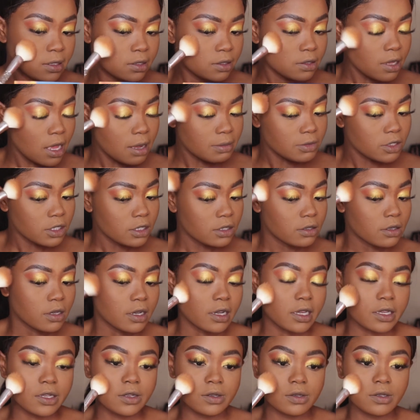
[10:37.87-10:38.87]
So I'm just
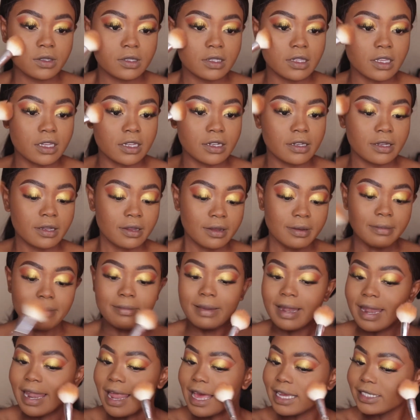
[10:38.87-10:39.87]
gonna use that
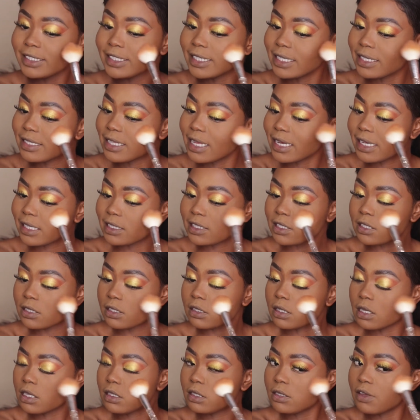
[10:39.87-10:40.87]
blusher. Like
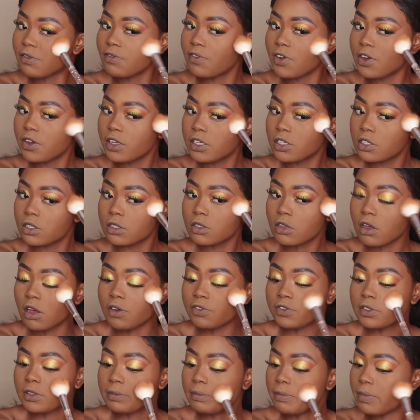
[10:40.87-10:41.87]
it's a very
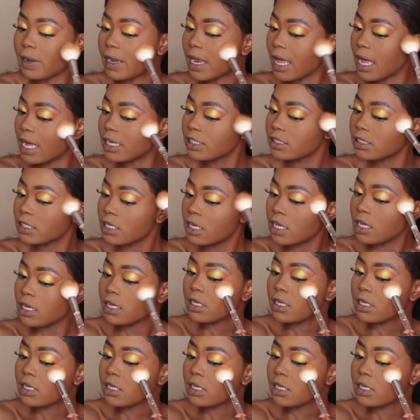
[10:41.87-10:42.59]
soft blush.